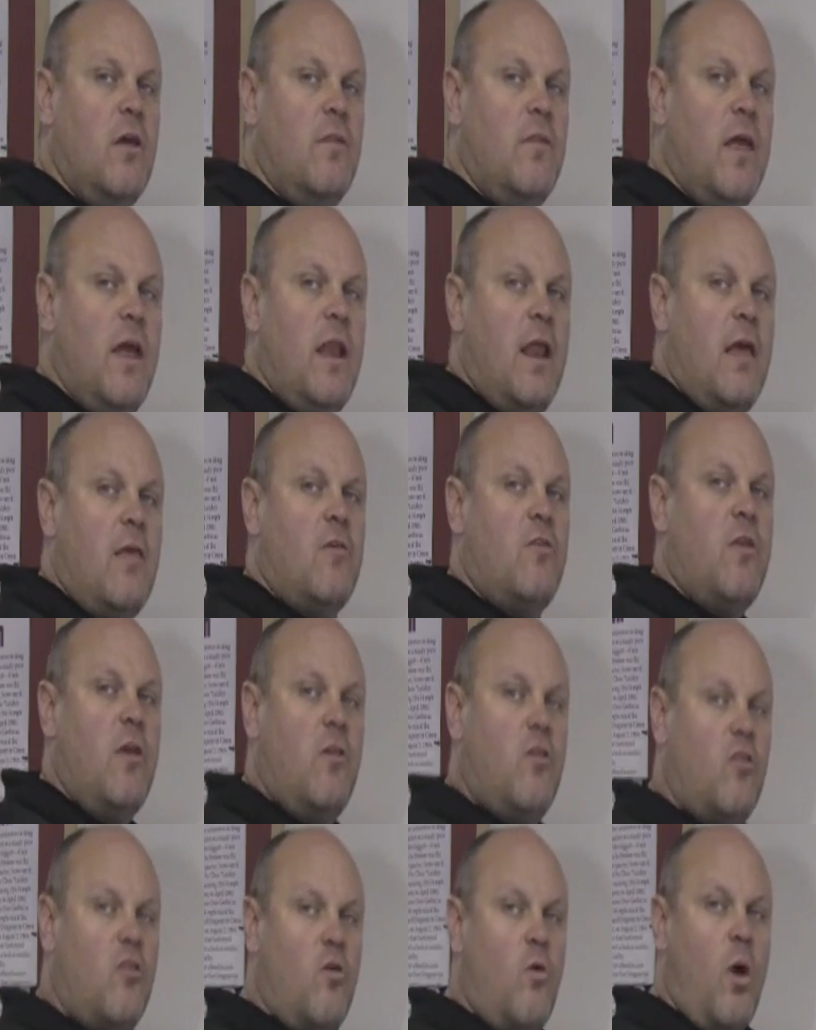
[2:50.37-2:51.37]
that as
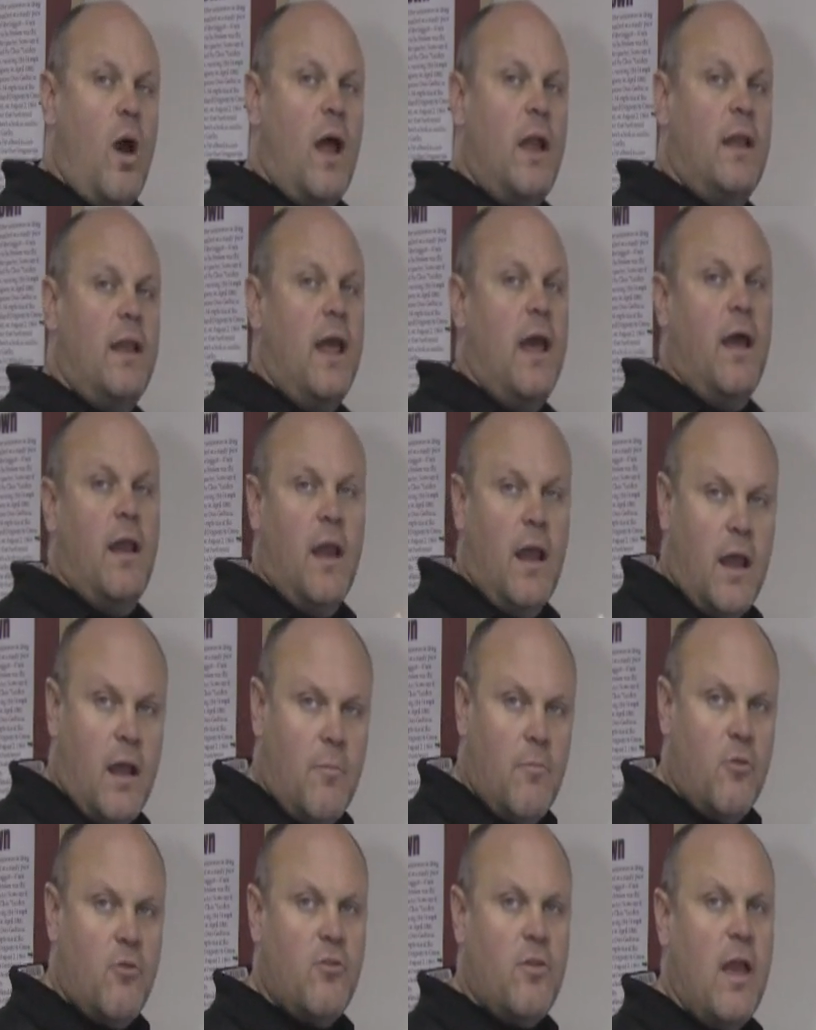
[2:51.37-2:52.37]
they squat down like
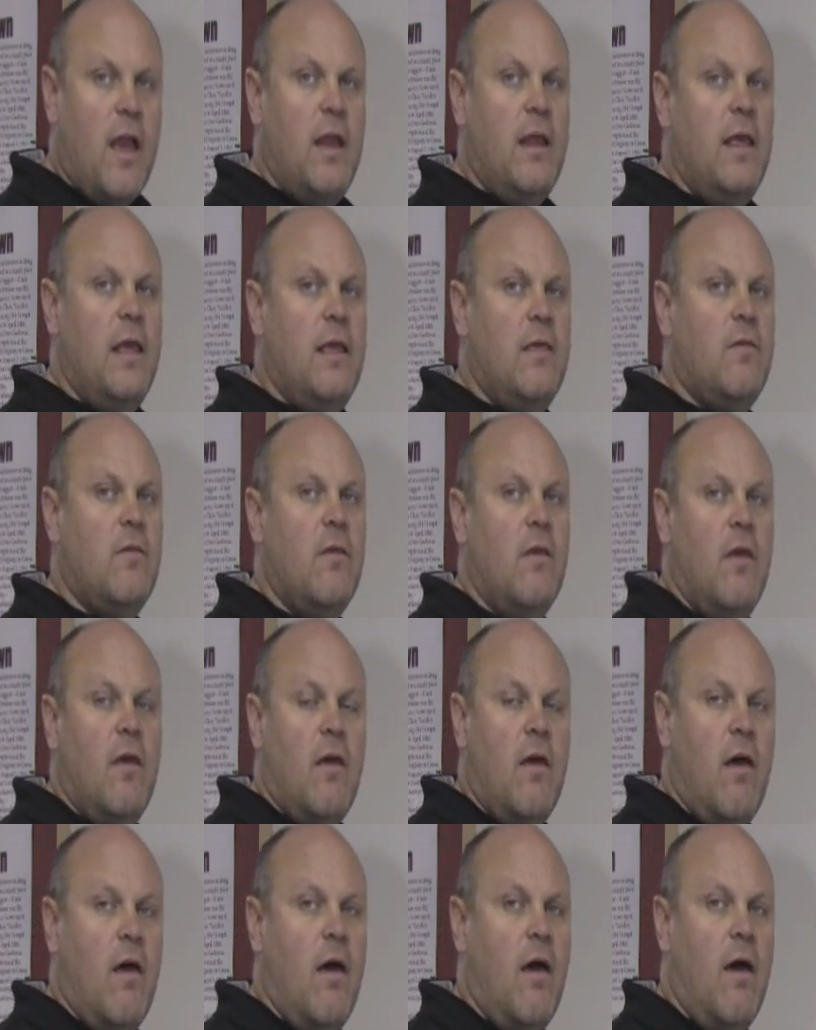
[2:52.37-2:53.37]
a Mercedes
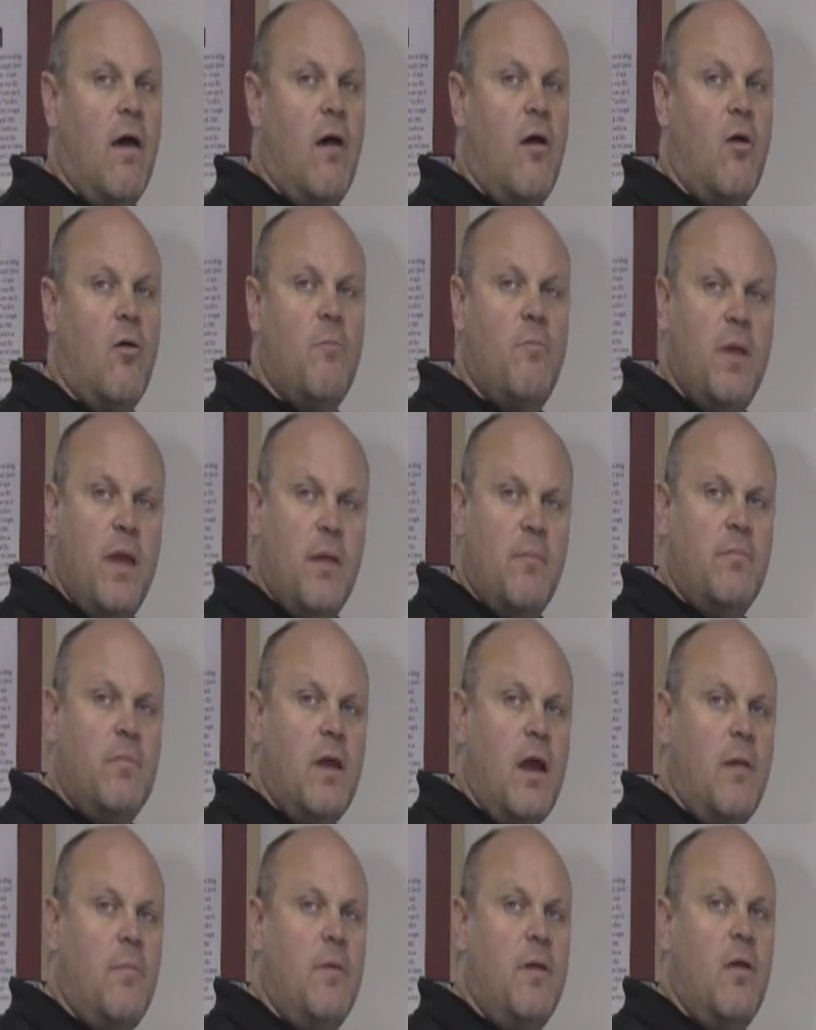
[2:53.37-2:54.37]
or
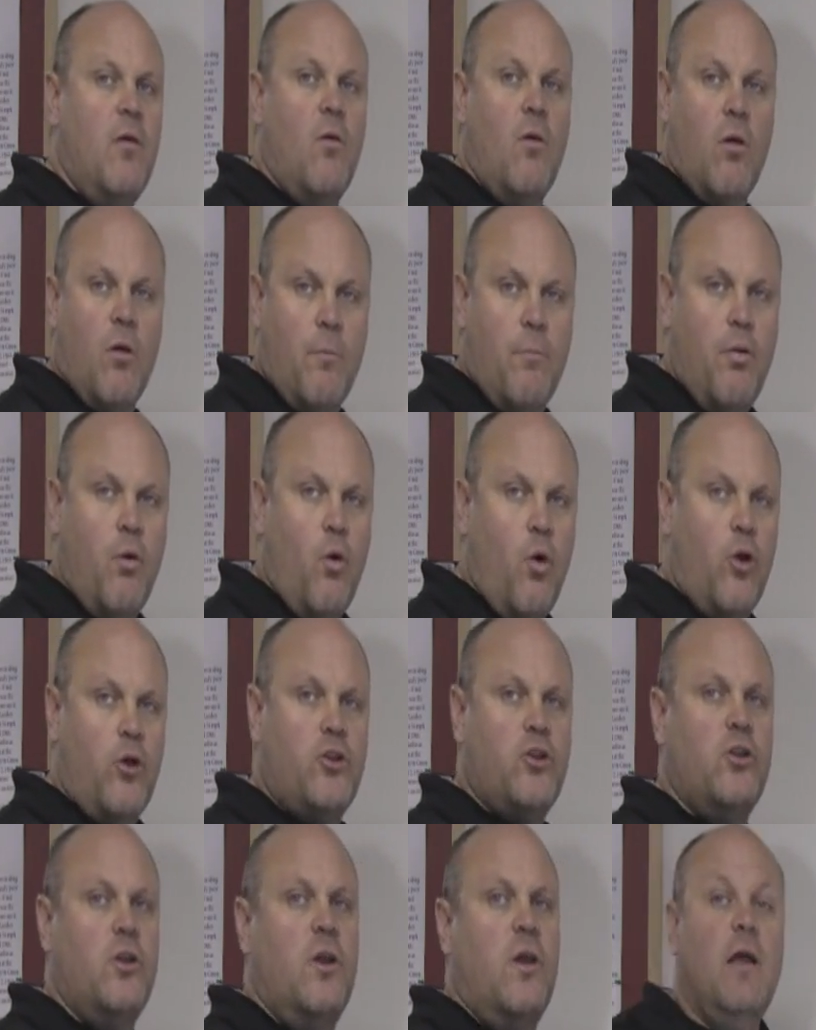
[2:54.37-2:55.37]
BMW or a
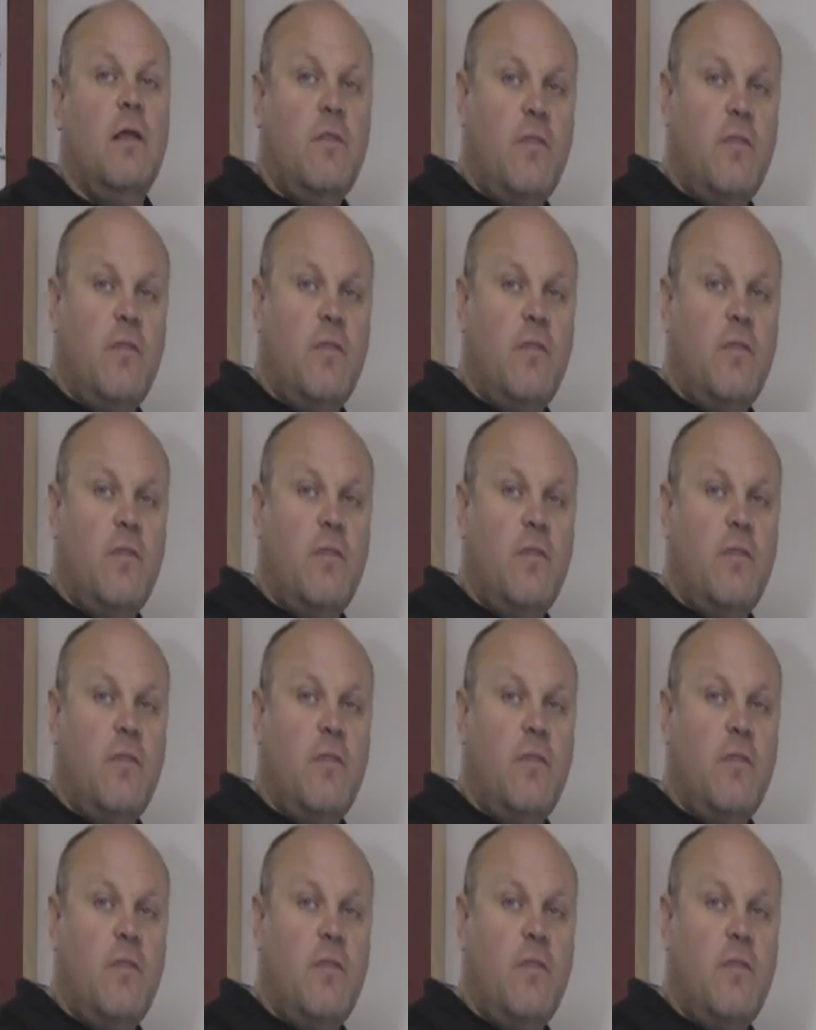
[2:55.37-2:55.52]
Porsche,